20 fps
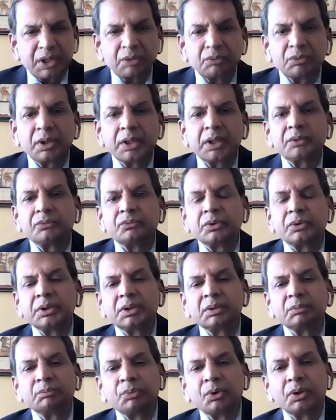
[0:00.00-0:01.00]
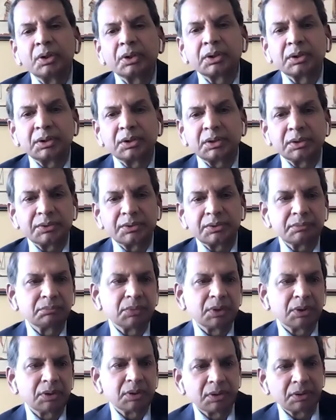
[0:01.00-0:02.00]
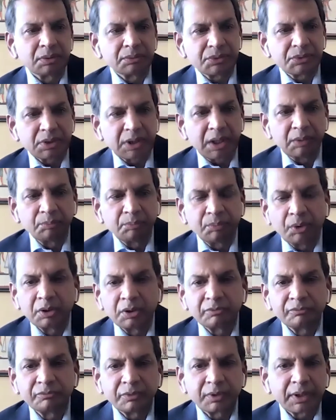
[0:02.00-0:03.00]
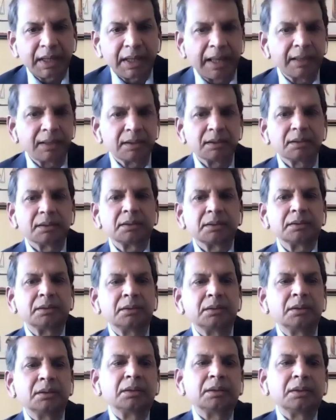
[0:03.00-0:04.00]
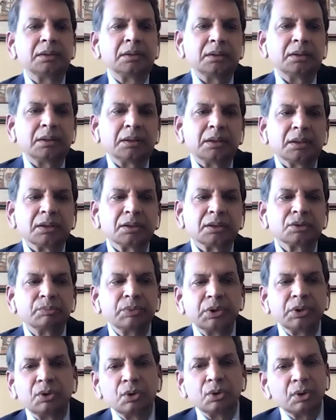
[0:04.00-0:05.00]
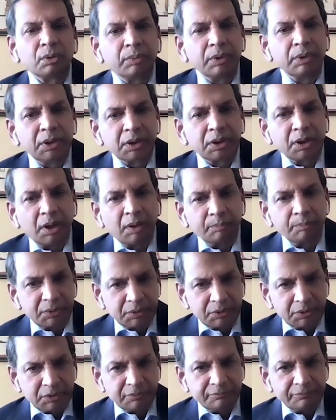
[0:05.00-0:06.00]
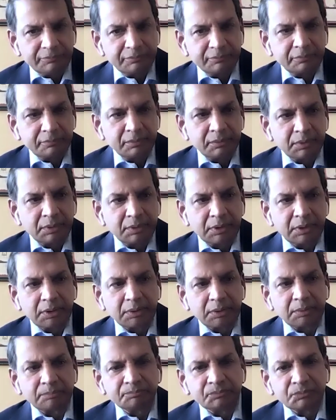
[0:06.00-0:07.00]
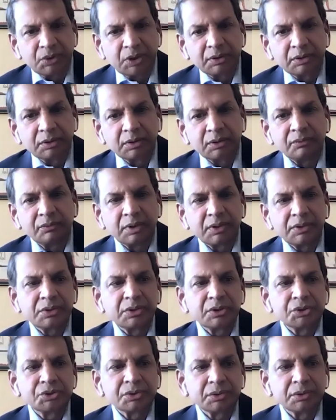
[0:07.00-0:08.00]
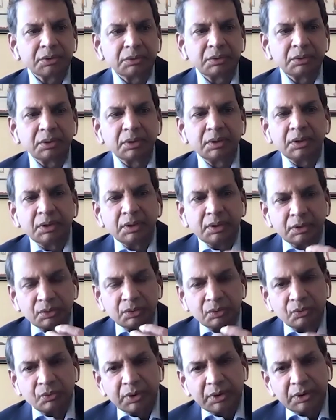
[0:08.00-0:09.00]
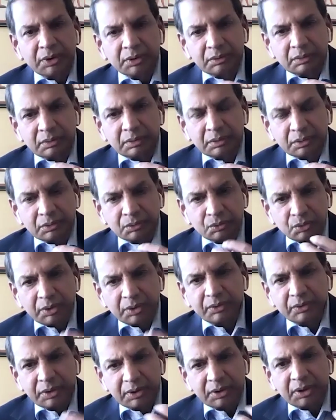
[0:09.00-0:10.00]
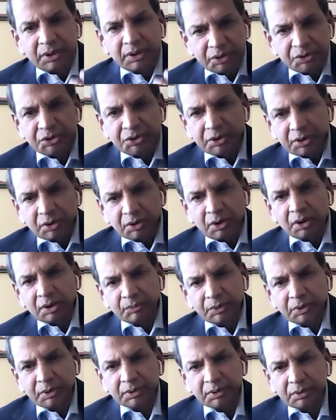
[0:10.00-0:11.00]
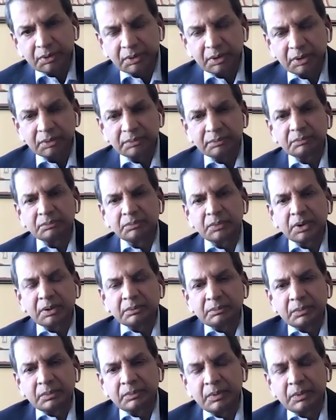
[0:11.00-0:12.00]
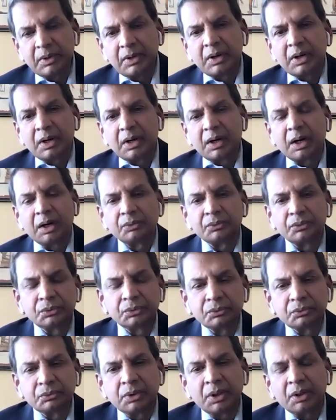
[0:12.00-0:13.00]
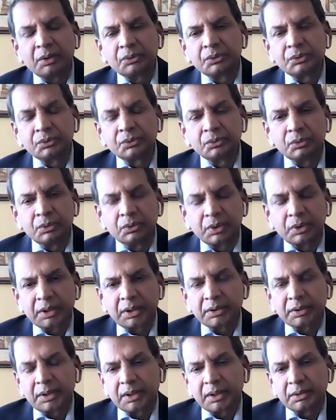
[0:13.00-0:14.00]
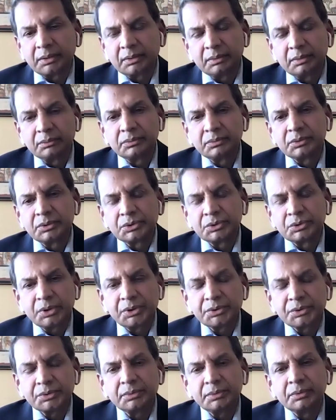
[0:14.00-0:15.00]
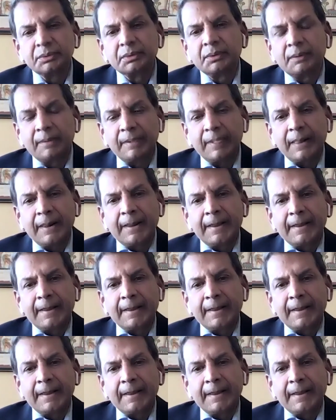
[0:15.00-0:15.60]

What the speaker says: a regulatory and political standpoint for Canada to be globally competitive in the transition to a green energy economy? How do you look at that situation?